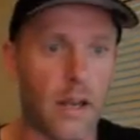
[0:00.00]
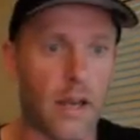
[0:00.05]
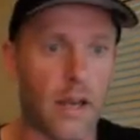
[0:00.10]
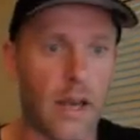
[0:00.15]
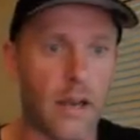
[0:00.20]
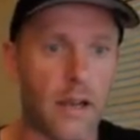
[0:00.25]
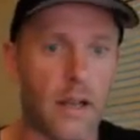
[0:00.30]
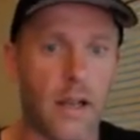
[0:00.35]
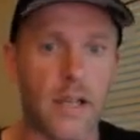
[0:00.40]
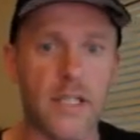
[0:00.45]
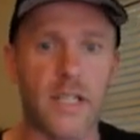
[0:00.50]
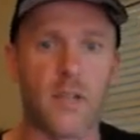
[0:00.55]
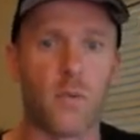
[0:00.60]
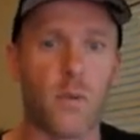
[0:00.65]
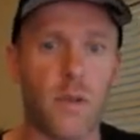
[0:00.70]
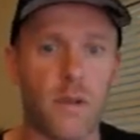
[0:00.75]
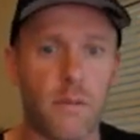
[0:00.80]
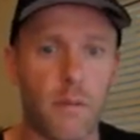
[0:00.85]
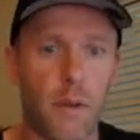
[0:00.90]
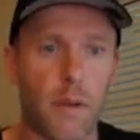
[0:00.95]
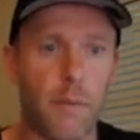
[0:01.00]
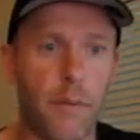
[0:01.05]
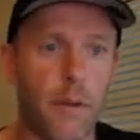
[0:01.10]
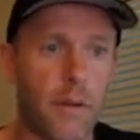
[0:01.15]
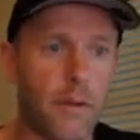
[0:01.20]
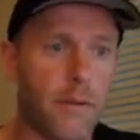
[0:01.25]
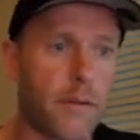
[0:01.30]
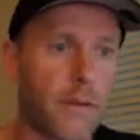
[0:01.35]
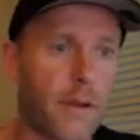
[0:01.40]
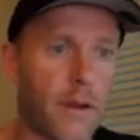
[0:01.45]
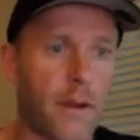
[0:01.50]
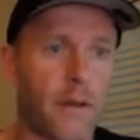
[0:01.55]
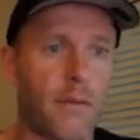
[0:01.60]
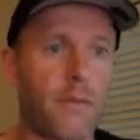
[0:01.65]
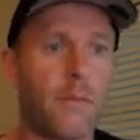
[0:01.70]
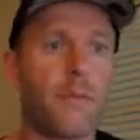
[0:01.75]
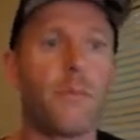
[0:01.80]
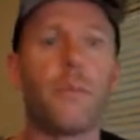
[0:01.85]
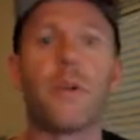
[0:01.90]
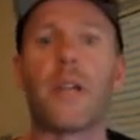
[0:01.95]
like analyze it with
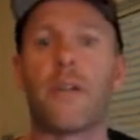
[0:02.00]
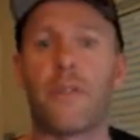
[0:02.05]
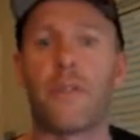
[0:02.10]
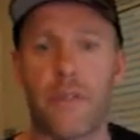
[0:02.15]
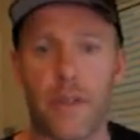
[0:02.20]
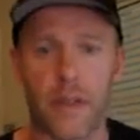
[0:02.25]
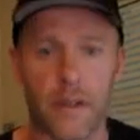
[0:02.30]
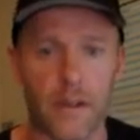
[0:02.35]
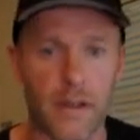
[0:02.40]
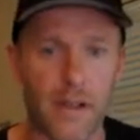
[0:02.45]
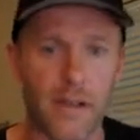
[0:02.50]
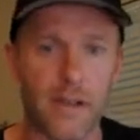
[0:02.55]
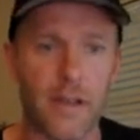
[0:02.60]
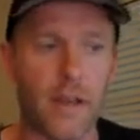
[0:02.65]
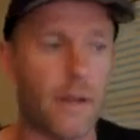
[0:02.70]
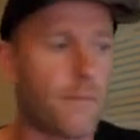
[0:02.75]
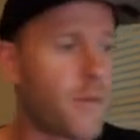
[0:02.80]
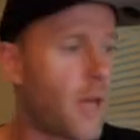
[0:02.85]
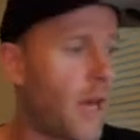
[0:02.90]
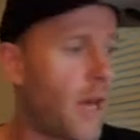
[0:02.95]
with everything that